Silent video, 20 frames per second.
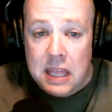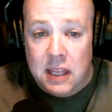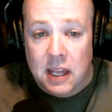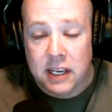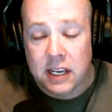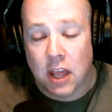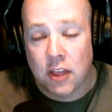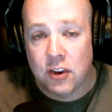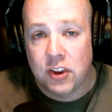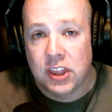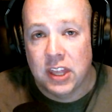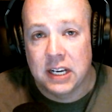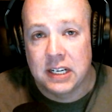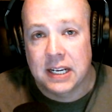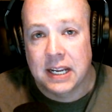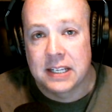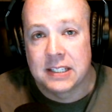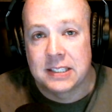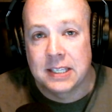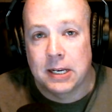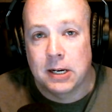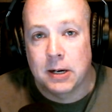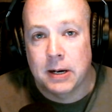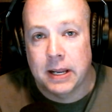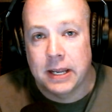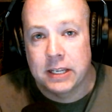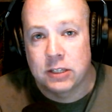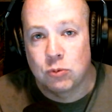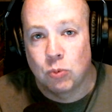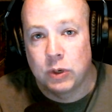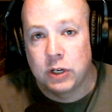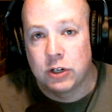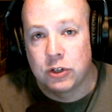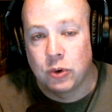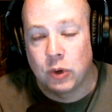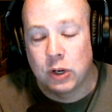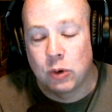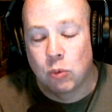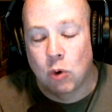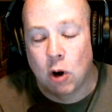Another thing to consider is when you're
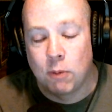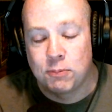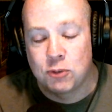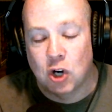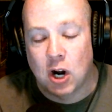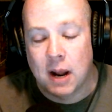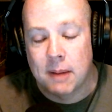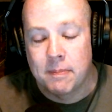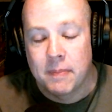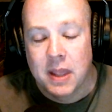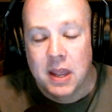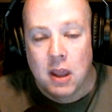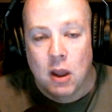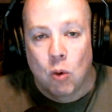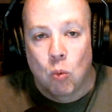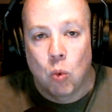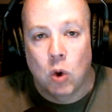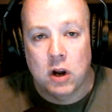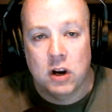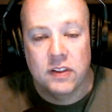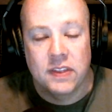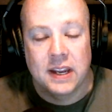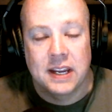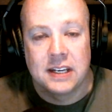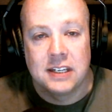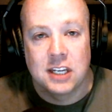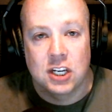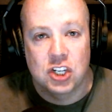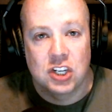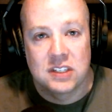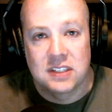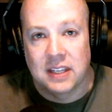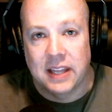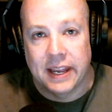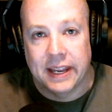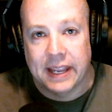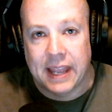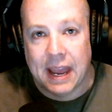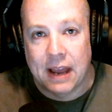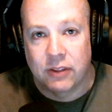doing rope drop, what are the conditions
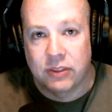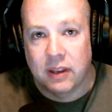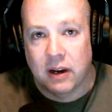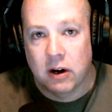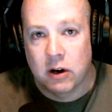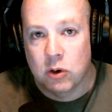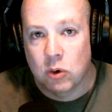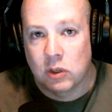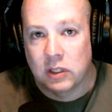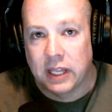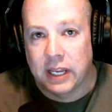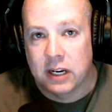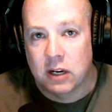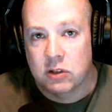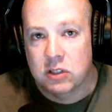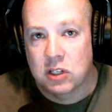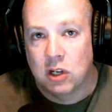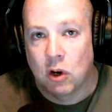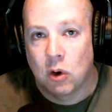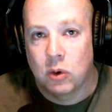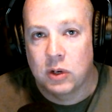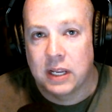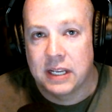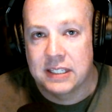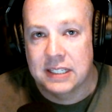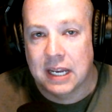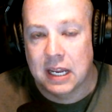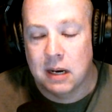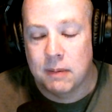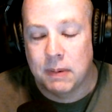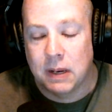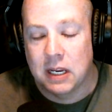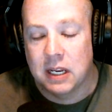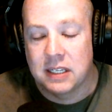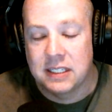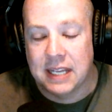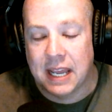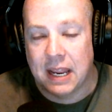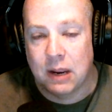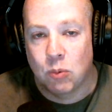like out there in Orlando? So is it going to be a
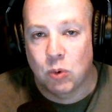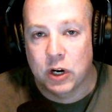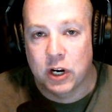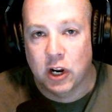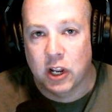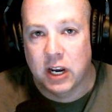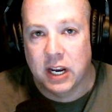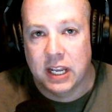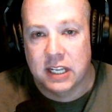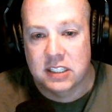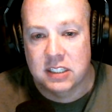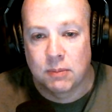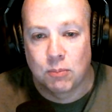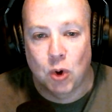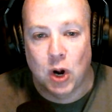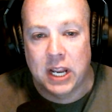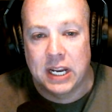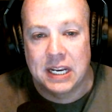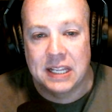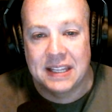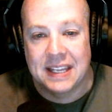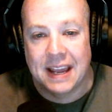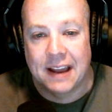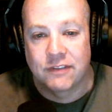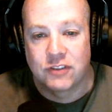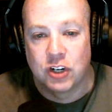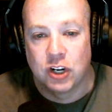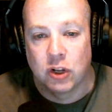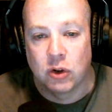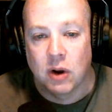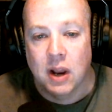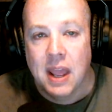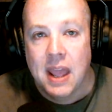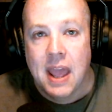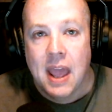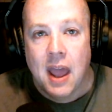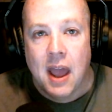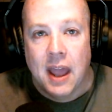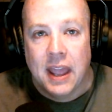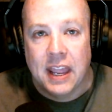day where you're going to get some rain in the afternoon?
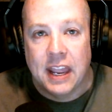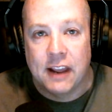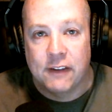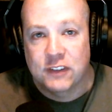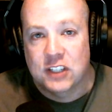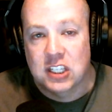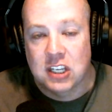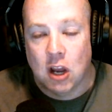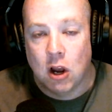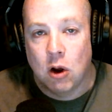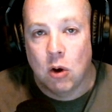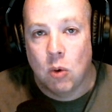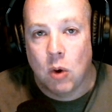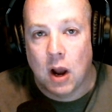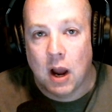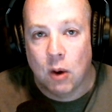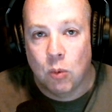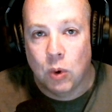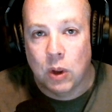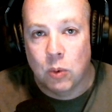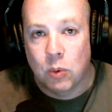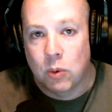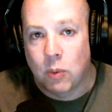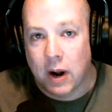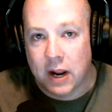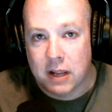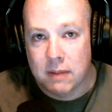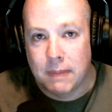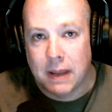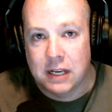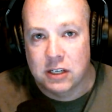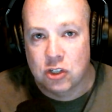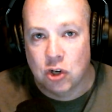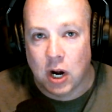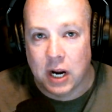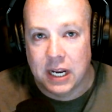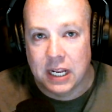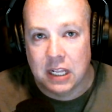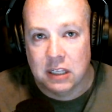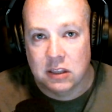If so, we would recommend
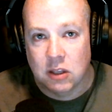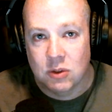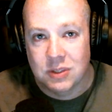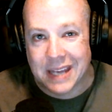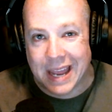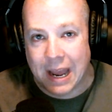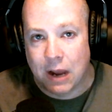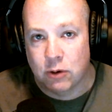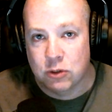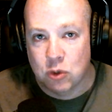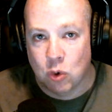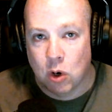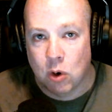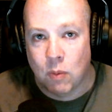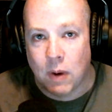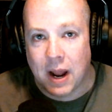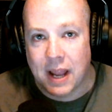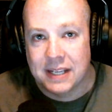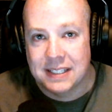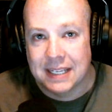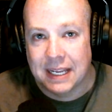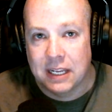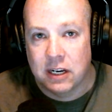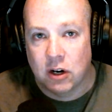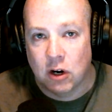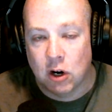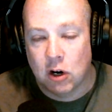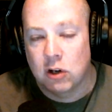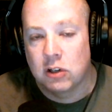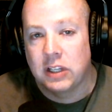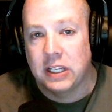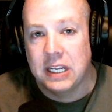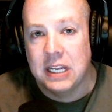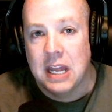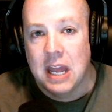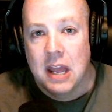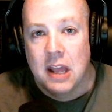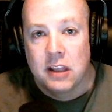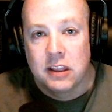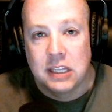try to get those outdoor rides in early.
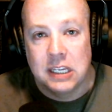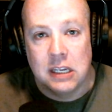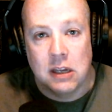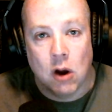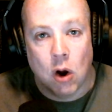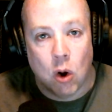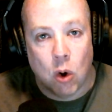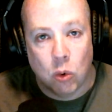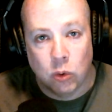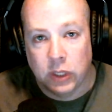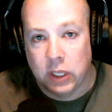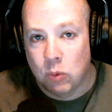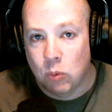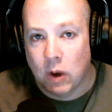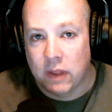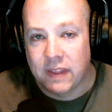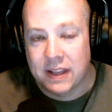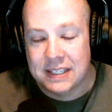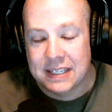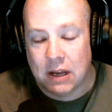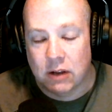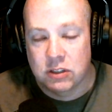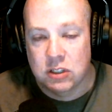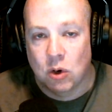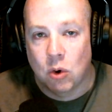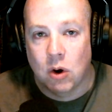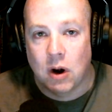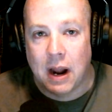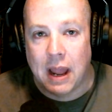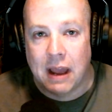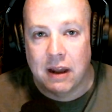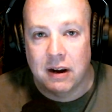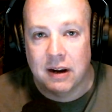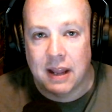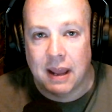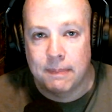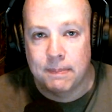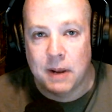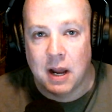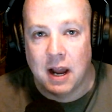The only one that's outdoor out at
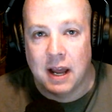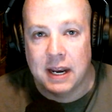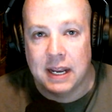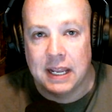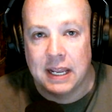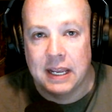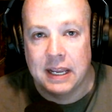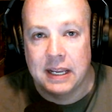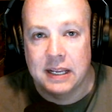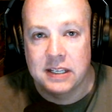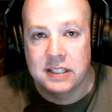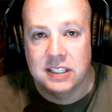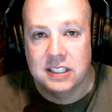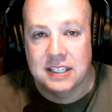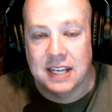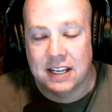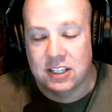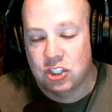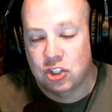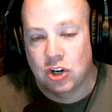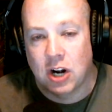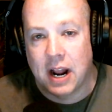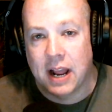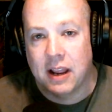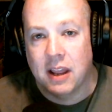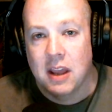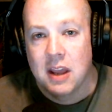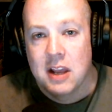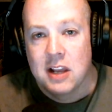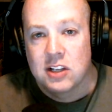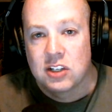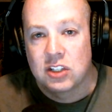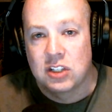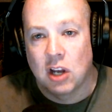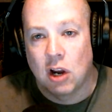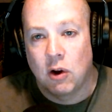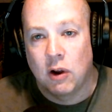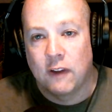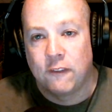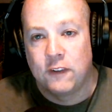EPCOT is Test Track.
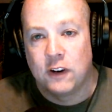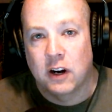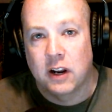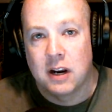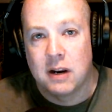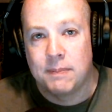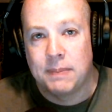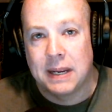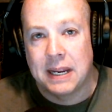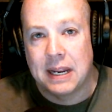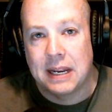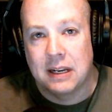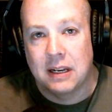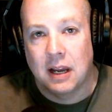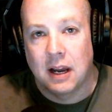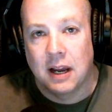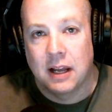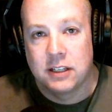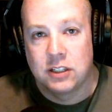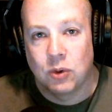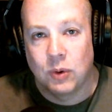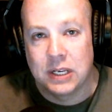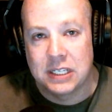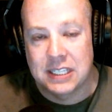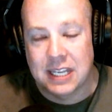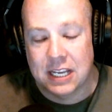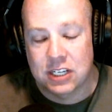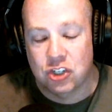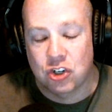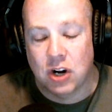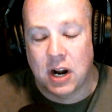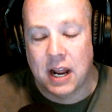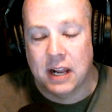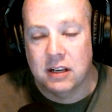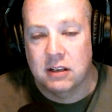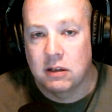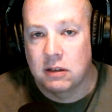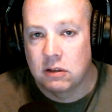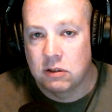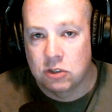So if you're going to be doing Test
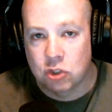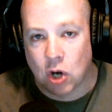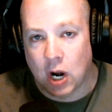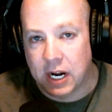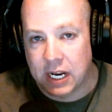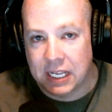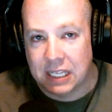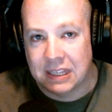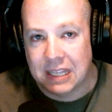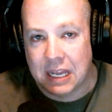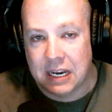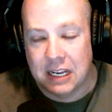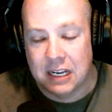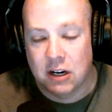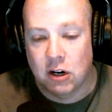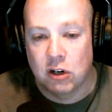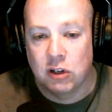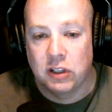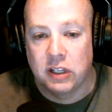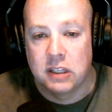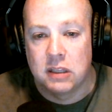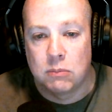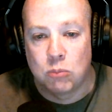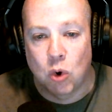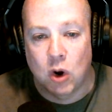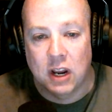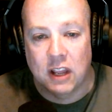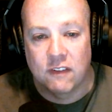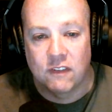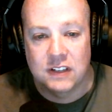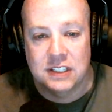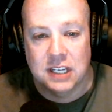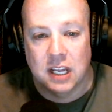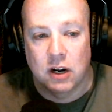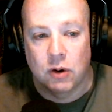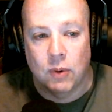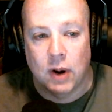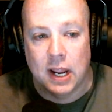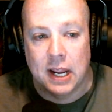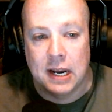Track, try to get that in early in the morning if it's going
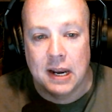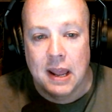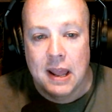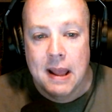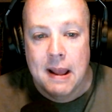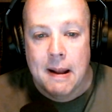to rain.